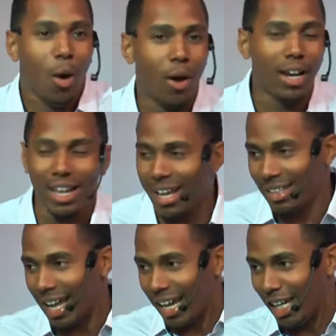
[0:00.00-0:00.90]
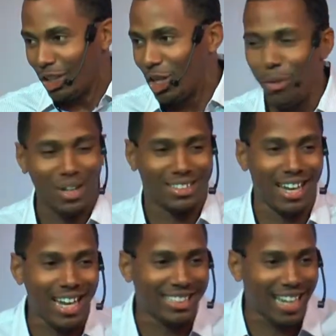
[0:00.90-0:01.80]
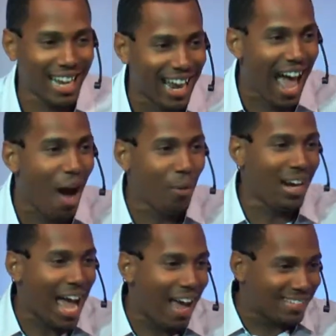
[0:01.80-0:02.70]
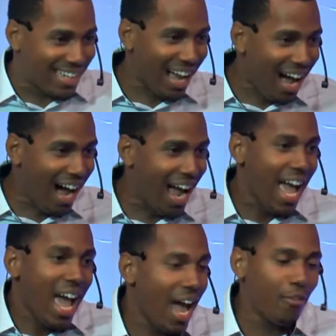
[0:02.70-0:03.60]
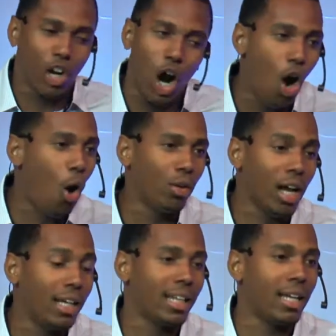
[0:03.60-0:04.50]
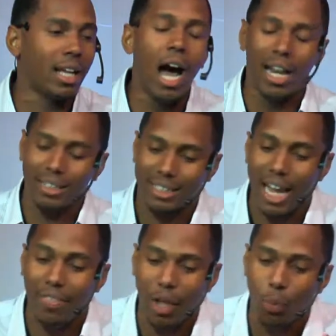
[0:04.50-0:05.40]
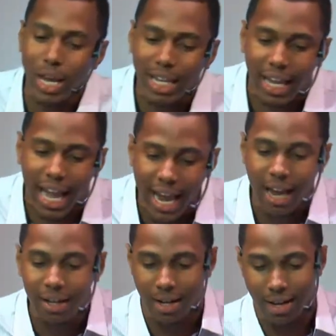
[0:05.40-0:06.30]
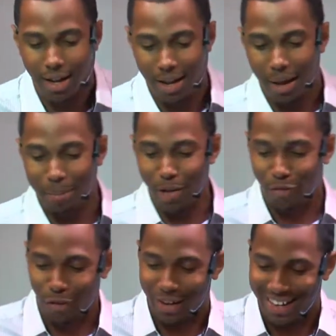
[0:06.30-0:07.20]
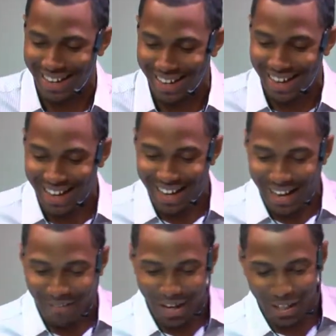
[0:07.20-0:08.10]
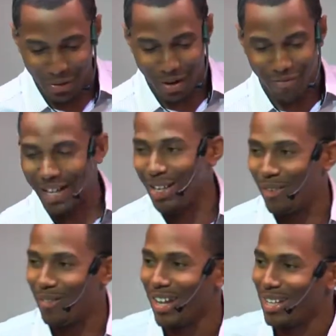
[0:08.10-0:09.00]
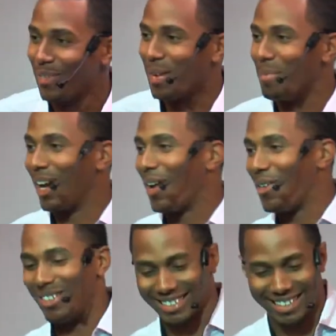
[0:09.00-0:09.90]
what it is that he's doing to us in our lives. God have called us and God has said that we can be free. Victory, victory, victory belongs.